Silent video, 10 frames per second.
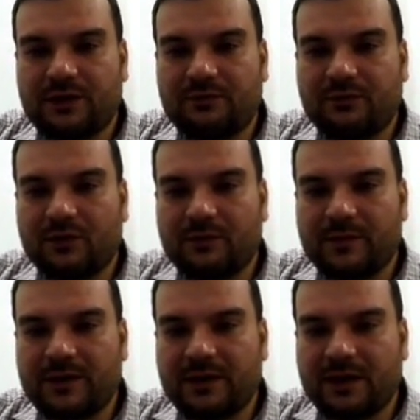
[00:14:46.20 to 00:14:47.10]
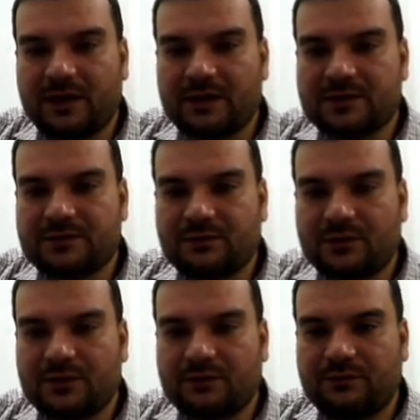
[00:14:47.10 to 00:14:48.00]
for many hours
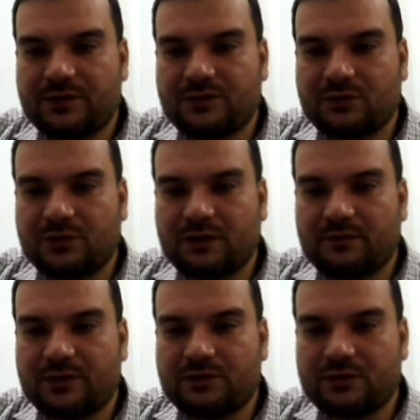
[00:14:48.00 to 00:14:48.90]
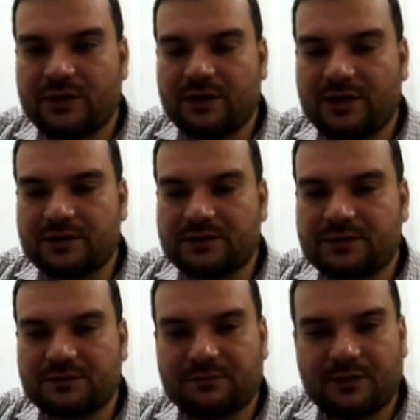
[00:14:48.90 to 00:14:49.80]
for the fish to come into their
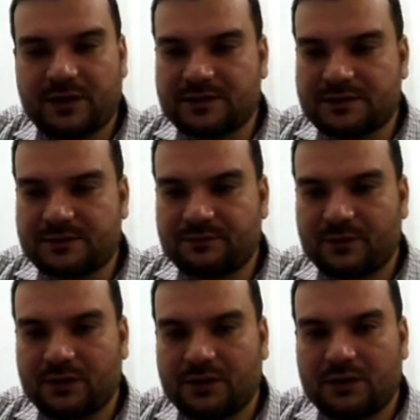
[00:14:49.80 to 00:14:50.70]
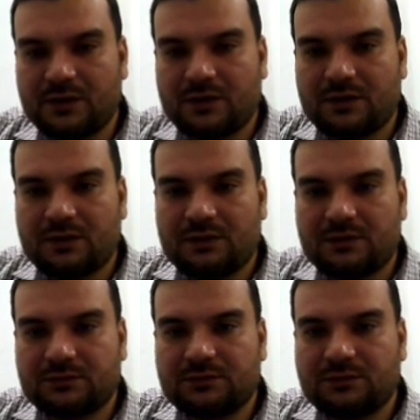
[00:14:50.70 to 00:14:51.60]
nets. Yes.
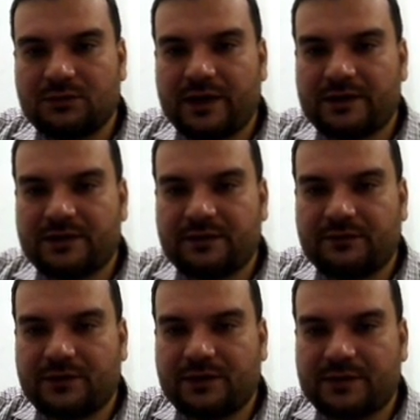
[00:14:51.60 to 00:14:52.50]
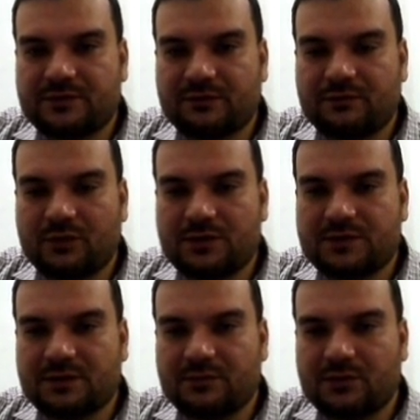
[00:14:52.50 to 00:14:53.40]
Look at the different types of
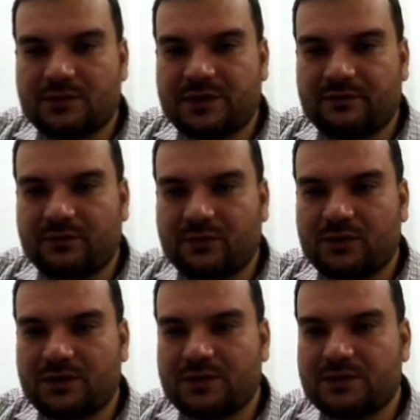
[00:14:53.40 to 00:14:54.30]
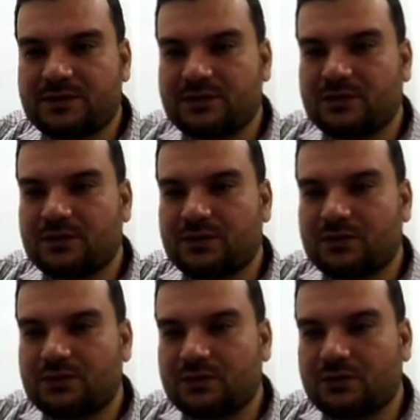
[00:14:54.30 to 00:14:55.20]
boats. Some boats have motors
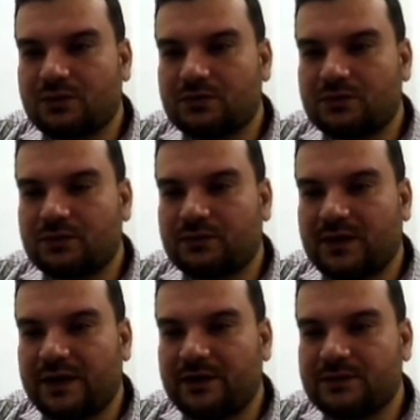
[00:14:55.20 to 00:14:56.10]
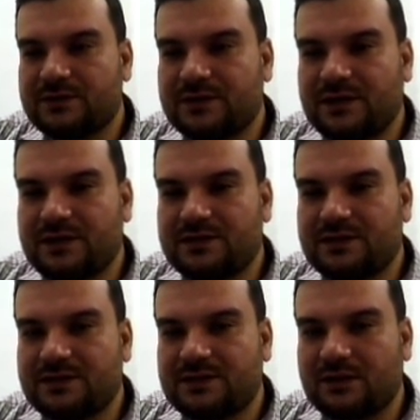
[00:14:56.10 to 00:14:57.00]
to go to the far into the sea.
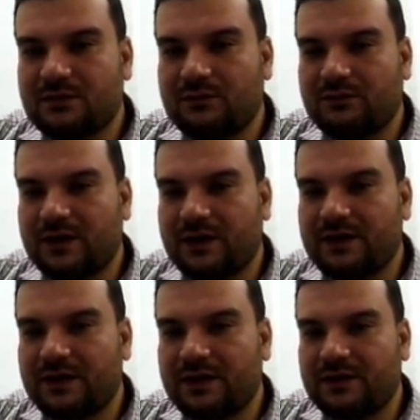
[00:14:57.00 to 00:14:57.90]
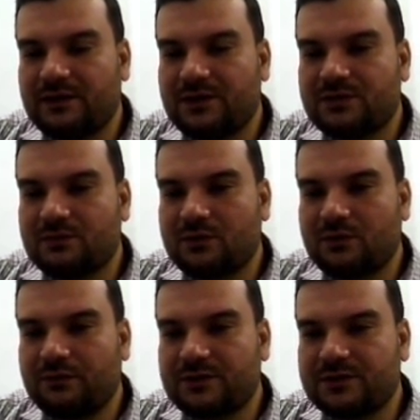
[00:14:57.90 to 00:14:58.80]
Since they go far, they can reach
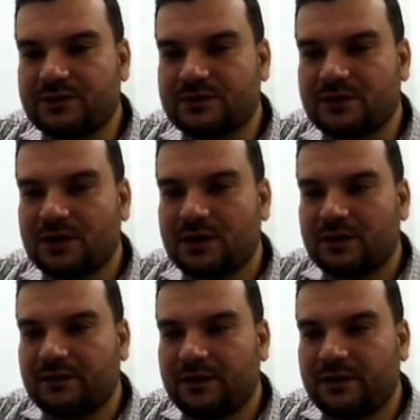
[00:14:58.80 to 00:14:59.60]
more fishes. Their